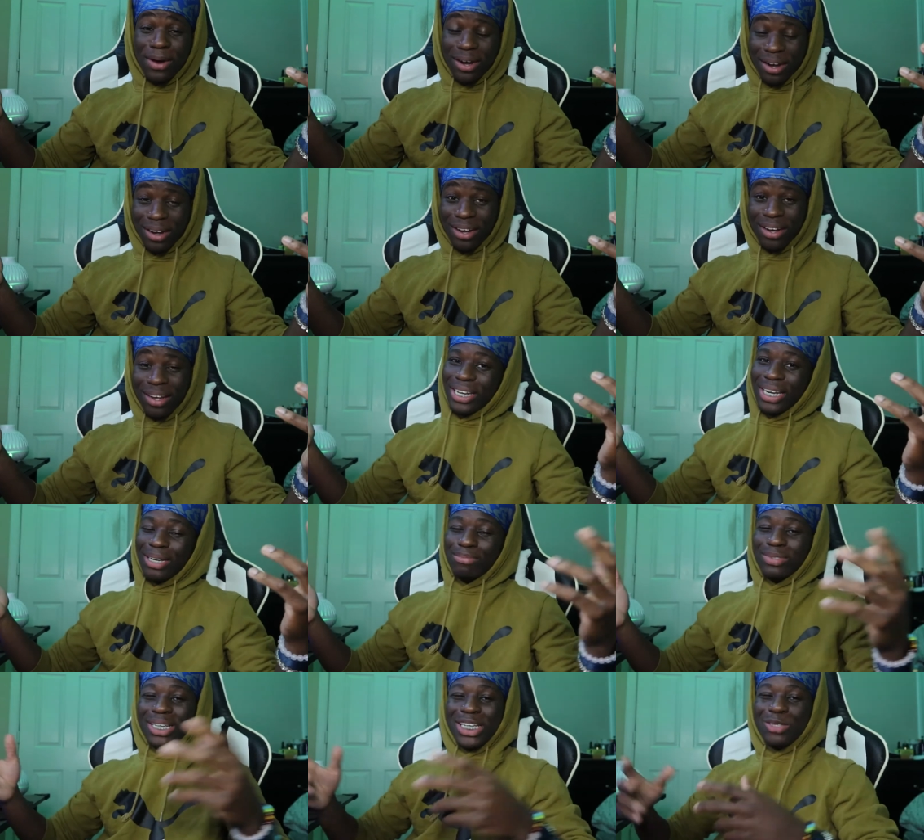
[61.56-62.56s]
my car. You know
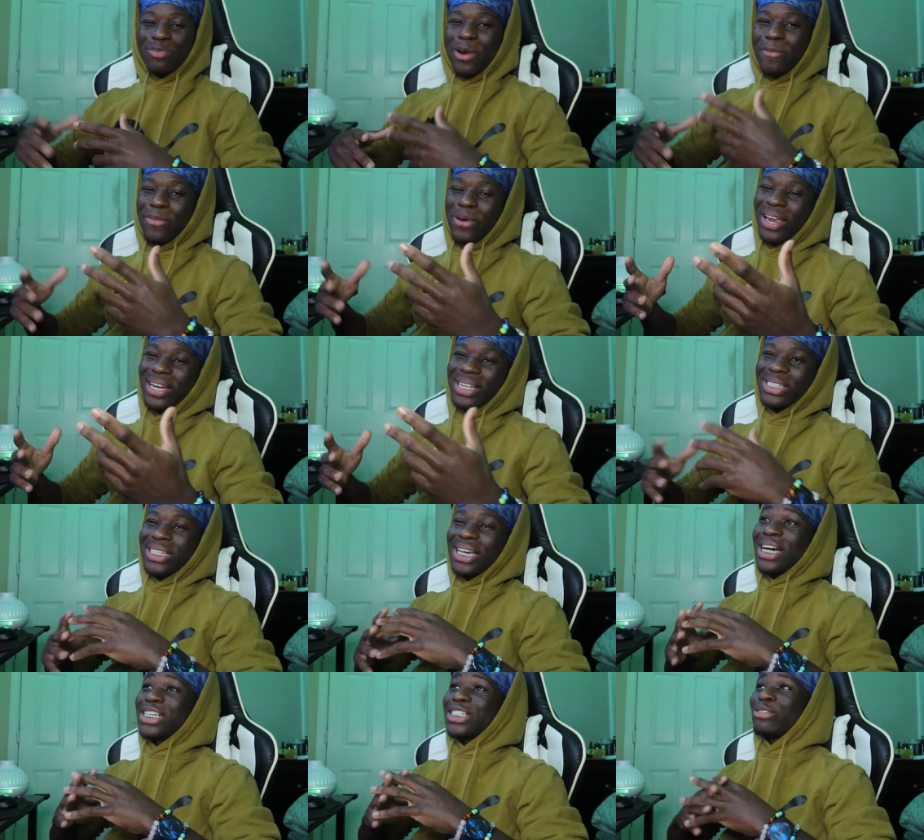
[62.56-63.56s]
what I'm saying? Spray paint the
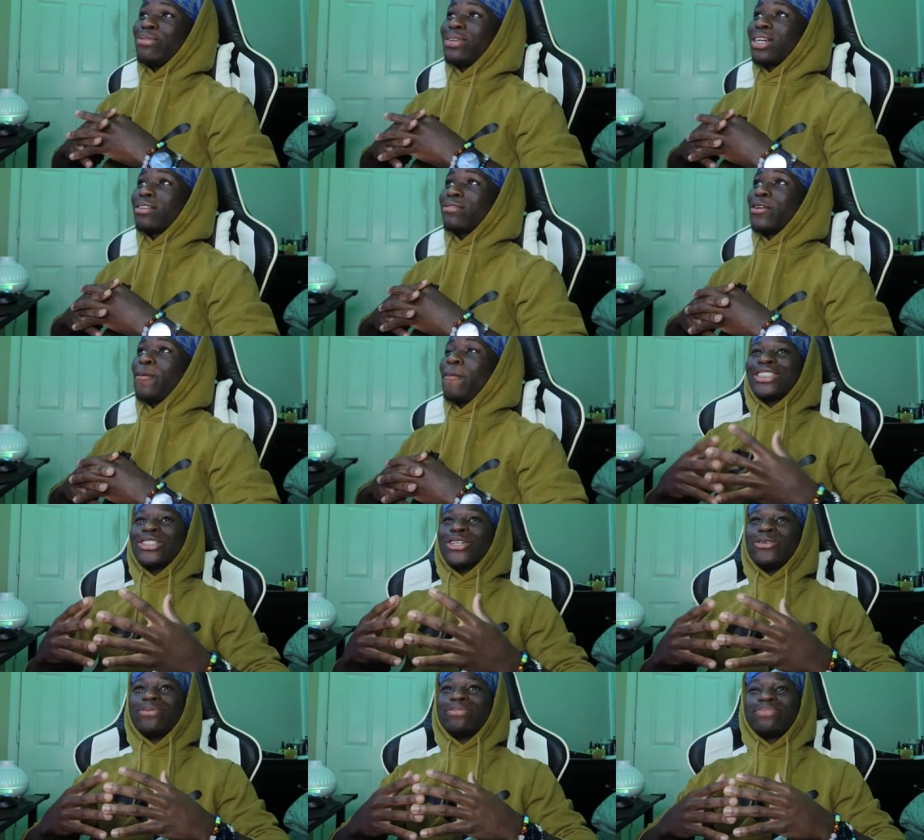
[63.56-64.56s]
tires or whatever.
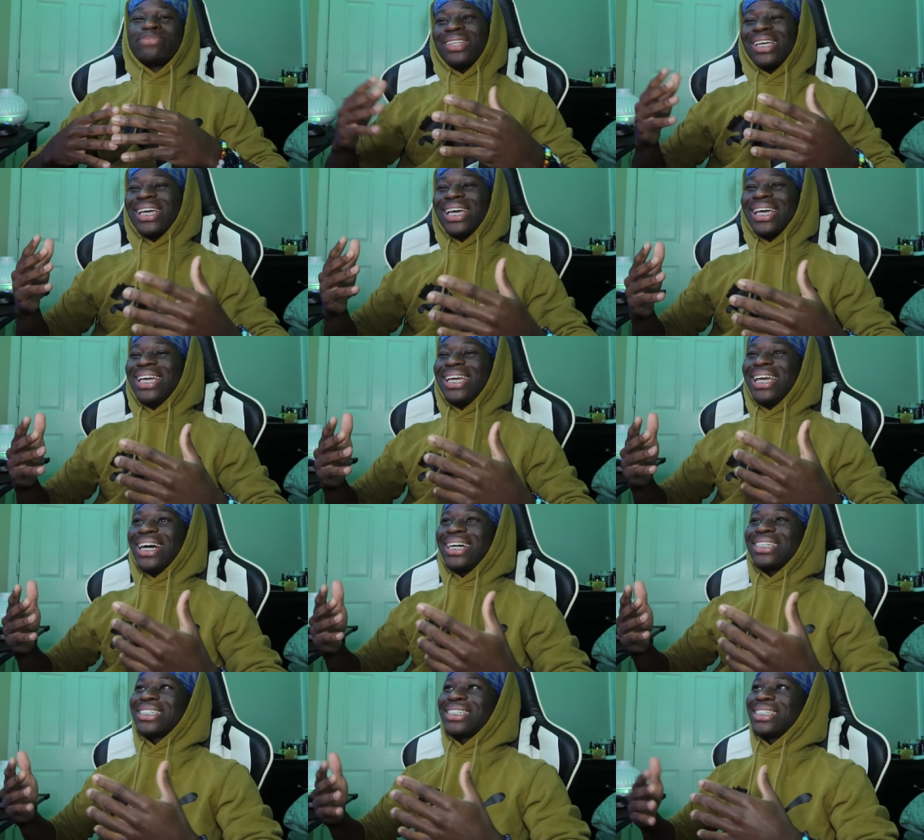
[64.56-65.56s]
So it
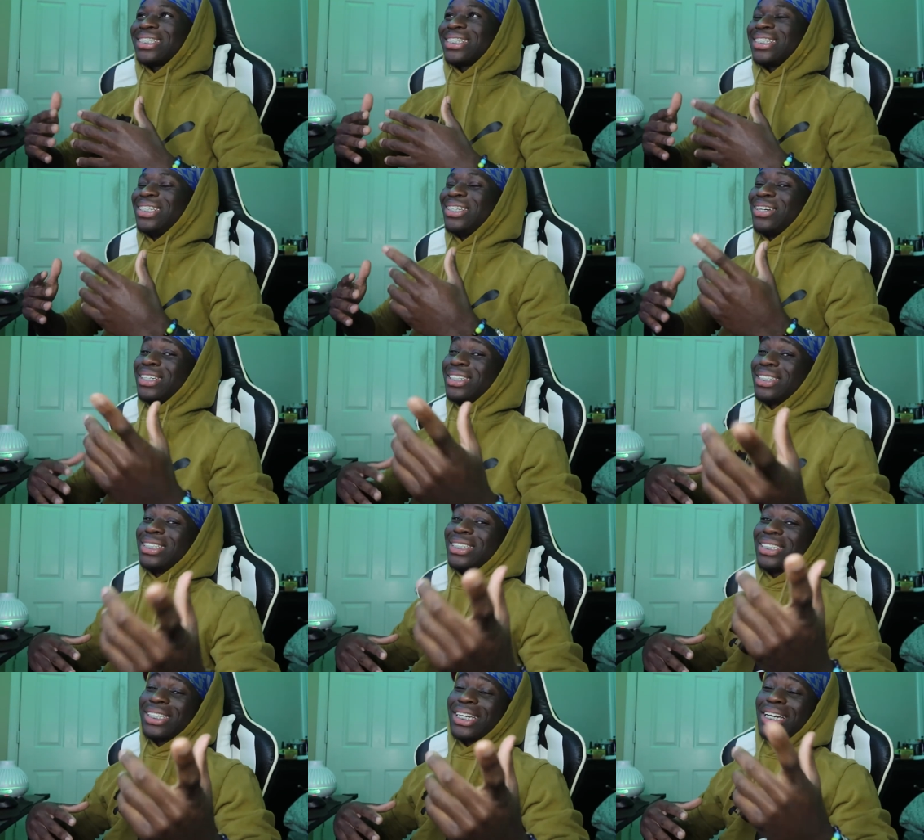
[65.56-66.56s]
got to, you know, this
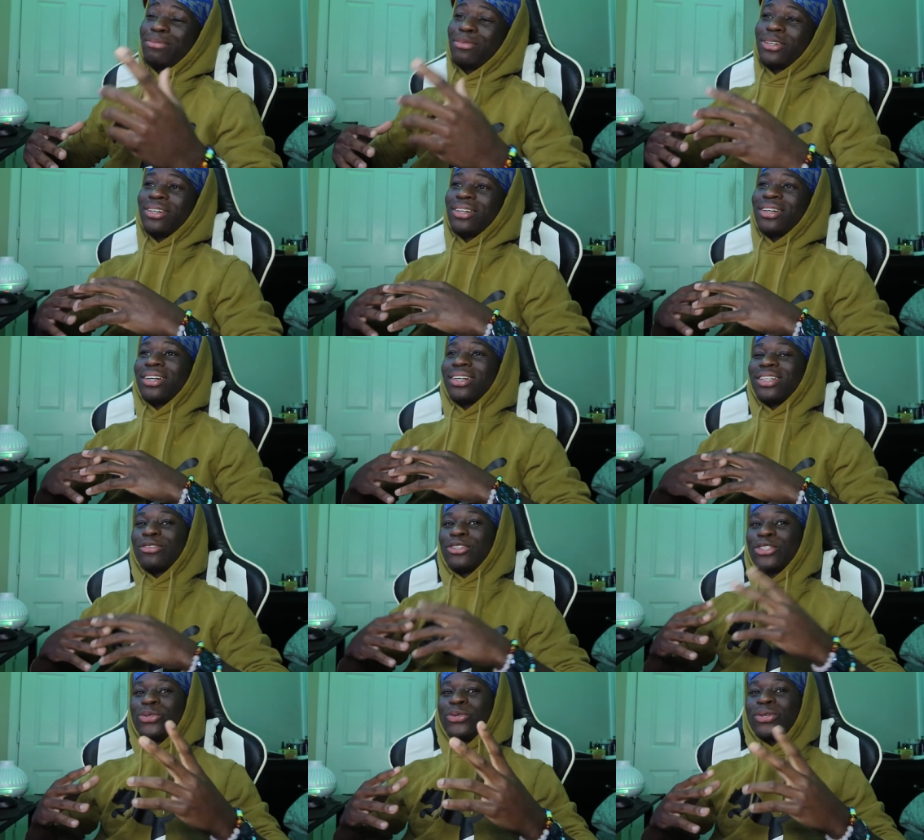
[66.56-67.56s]
this same car, the
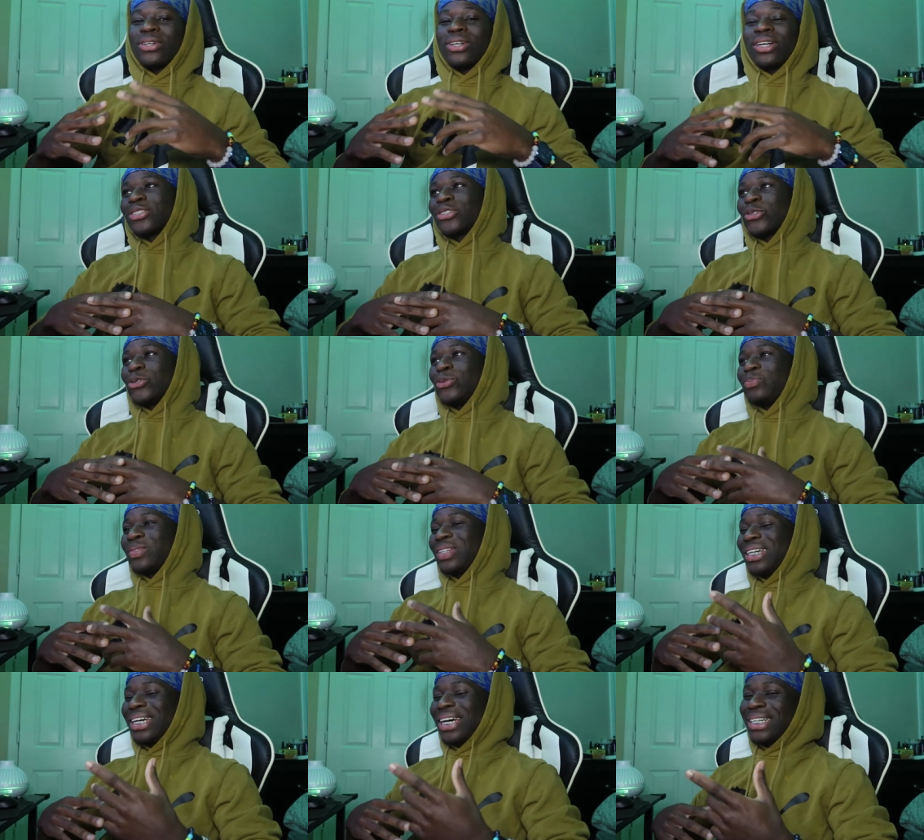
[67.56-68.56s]
two-door. So
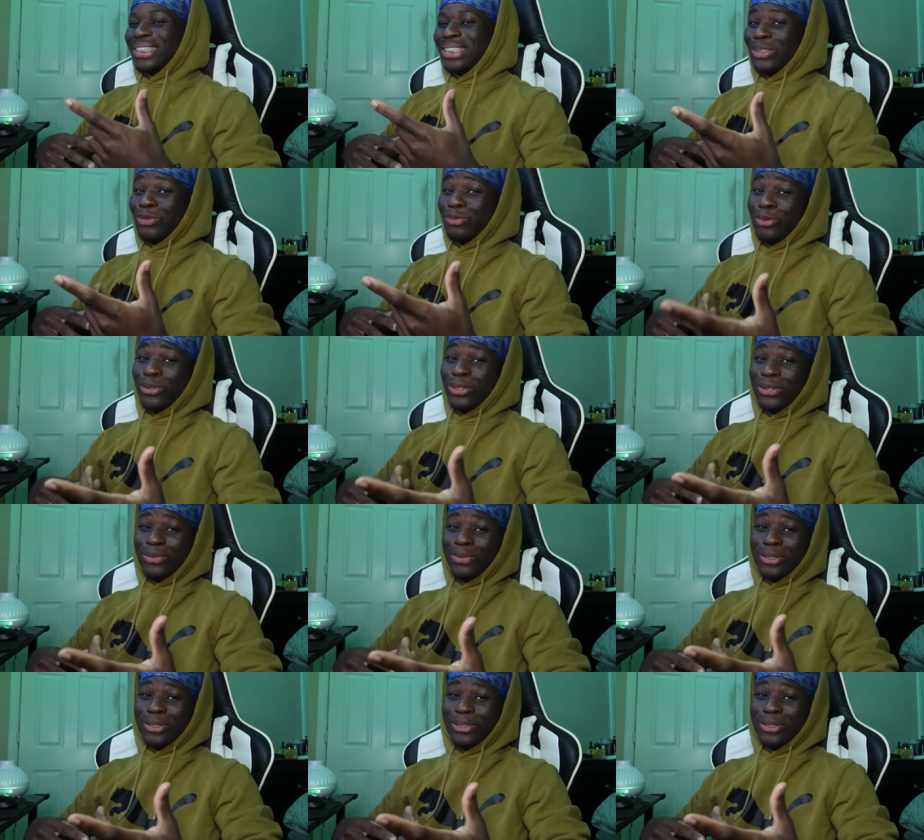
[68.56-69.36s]
it got to a point